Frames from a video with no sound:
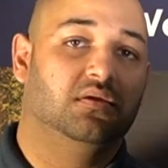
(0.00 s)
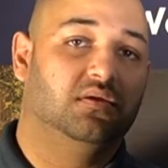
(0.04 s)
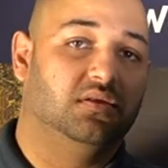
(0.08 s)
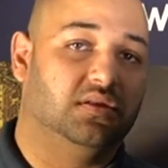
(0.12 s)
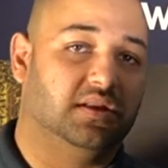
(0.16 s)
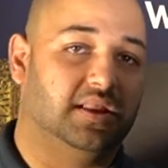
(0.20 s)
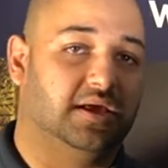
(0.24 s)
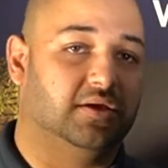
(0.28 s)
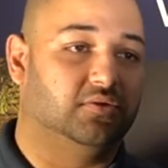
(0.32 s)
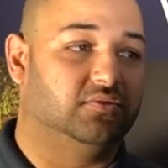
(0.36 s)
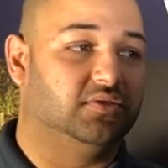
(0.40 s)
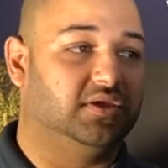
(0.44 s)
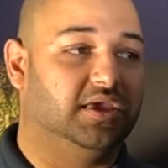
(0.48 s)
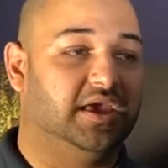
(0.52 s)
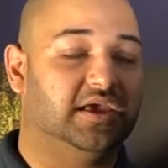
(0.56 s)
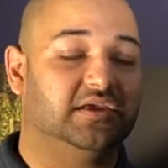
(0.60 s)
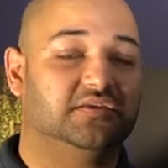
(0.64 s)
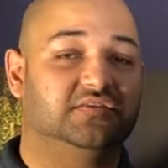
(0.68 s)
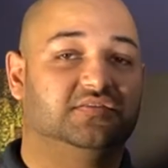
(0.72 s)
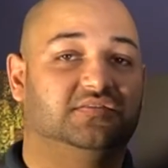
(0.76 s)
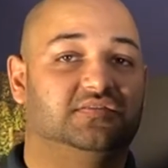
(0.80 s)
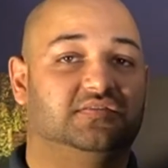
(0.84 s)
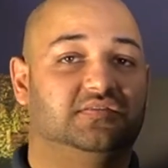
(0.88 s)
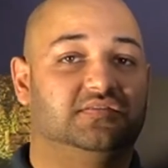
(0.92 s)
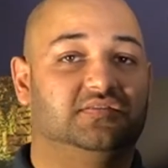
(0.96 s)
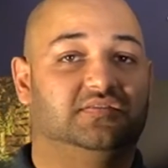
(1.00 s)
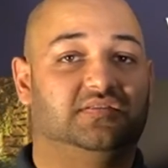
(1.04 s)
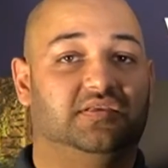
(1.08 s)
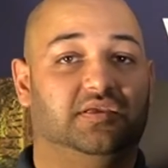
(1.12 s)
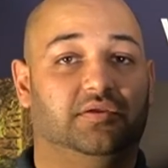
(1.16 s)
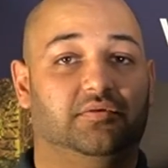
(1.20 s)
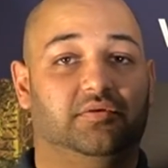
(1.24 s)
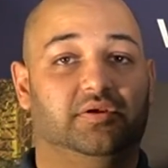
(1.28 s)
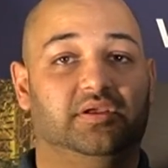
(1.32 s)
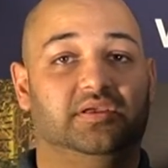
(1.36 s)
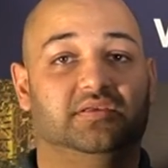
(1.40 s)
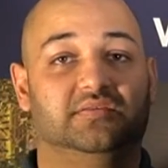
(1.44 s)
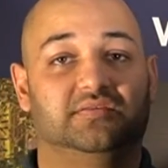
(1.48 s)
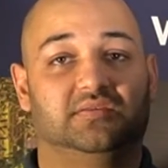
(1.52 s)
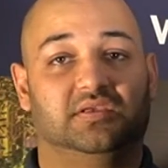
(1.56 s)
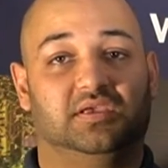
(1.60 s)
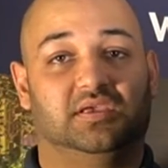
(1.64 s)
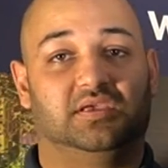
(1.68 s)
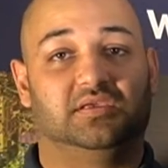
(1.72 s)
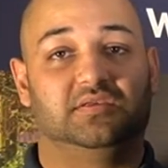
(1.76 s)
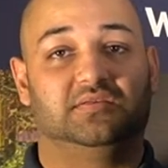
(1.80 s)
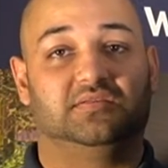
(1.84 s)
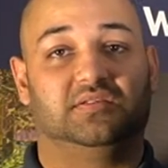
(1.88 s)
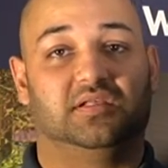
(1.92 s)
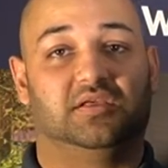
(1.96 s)
Now the X series
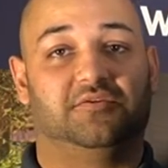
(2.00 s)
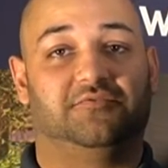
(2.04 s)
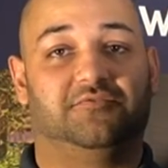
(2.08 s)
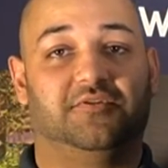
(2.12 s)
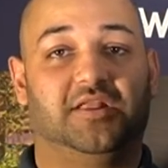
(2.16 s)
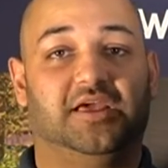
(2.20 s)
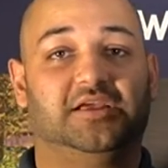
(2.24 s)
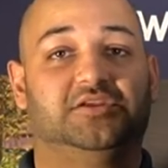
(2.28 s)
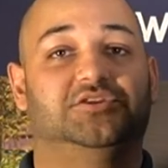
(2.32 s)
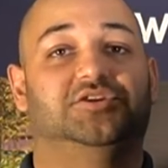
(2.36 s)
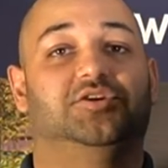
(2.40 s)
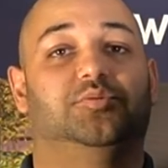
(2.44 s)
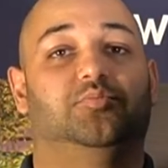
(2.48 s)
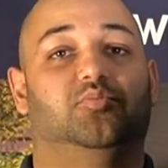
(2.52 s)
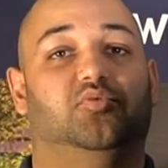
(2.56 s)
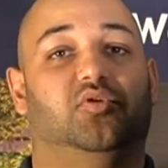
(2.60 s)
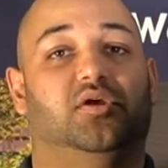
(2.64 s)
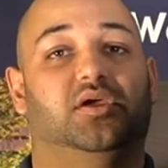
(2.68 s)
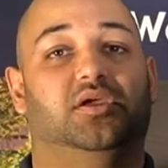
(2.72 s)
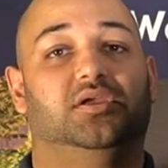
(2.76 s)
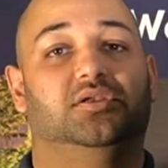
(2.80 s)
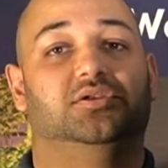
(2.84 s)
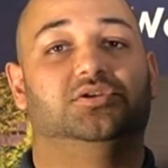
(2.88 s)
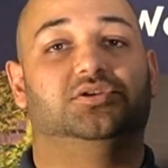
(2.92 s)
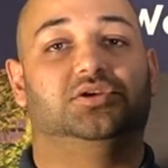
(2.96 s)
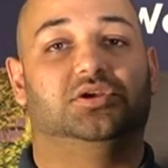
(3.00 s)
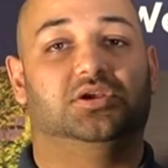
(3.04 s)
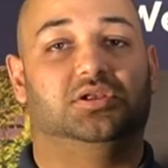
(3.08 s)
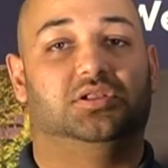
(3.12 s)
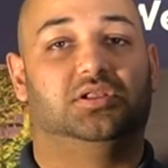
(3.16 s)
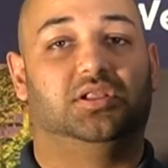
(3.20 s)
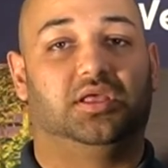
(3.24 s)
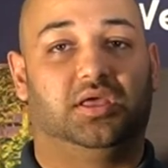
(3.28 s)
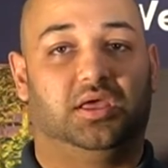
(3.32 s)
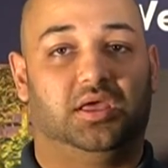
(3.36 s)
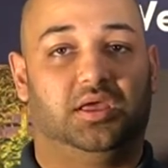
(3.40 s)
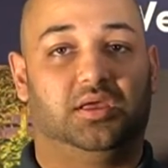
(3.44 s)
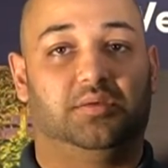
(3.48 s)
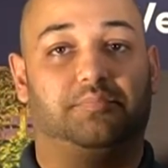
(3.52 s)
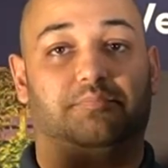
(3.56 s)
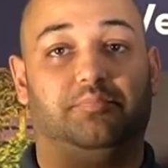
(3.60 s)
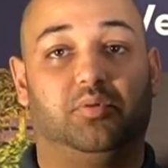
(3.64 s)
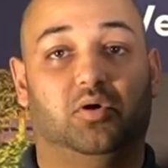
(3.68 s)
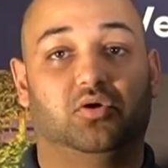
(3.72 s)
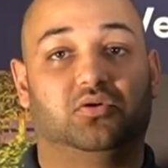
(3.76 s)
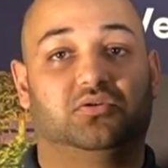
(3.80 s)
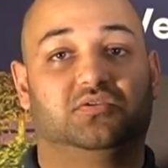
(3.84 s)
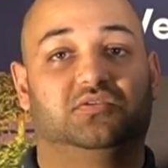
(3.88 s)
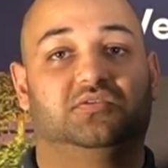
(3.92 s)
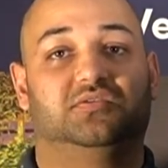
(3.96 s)
is their flagship range in their
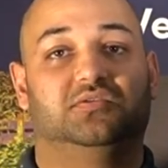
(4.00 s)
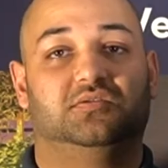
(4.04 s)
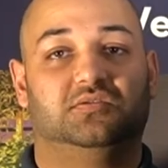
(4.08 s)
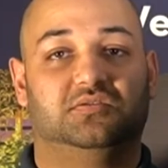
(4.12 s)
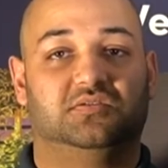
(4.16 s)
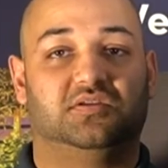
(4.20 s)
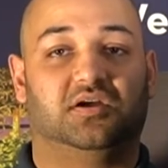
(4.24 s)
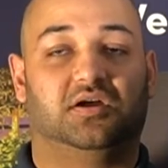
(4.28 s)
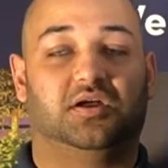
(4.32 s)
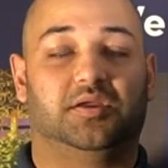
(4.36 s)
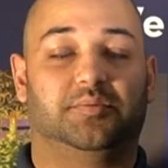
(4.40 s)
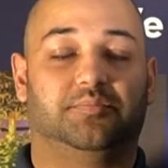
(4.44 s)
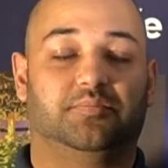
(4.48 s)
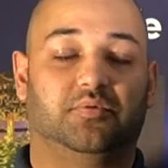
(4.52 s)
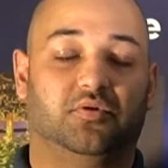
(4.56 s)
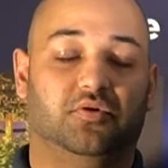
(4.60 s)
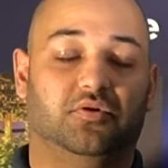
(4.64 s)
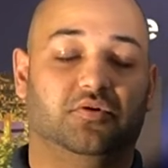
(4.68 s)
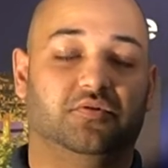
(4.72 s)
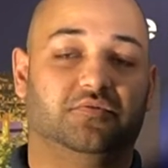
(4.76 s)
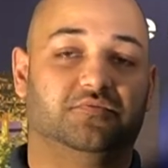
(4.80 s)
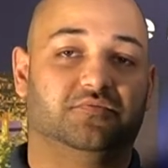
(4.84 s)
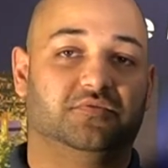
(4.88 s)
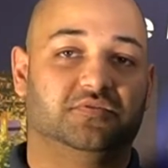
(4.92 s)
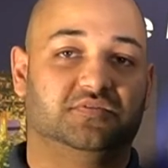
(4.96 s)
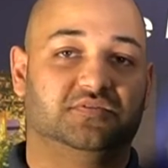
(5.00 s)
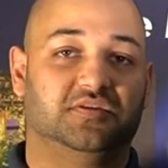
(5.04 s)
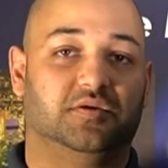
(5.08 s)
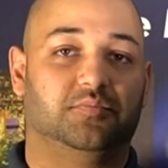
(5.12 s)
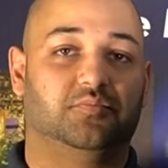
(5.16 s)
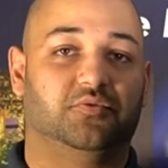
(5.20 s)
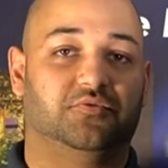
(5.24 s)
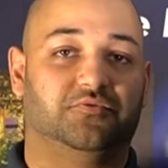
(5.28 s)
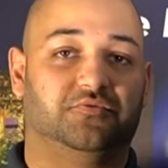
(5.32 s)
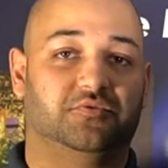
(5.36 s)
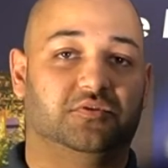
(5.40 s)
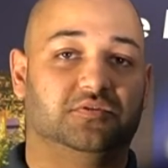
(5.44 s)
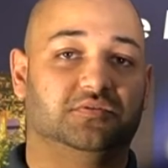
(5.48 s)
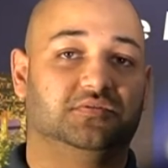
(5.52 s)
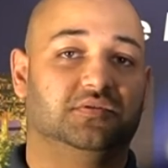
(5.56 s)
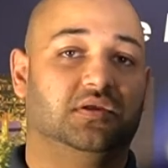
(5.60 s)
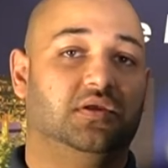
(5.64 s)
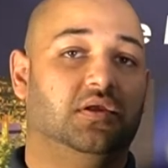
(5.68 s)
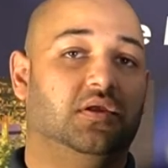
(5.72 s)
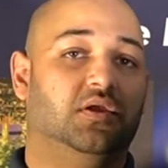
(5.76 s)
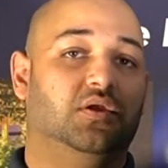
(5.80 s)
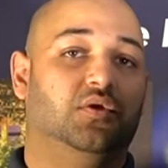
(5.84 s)
box type of subwoofers.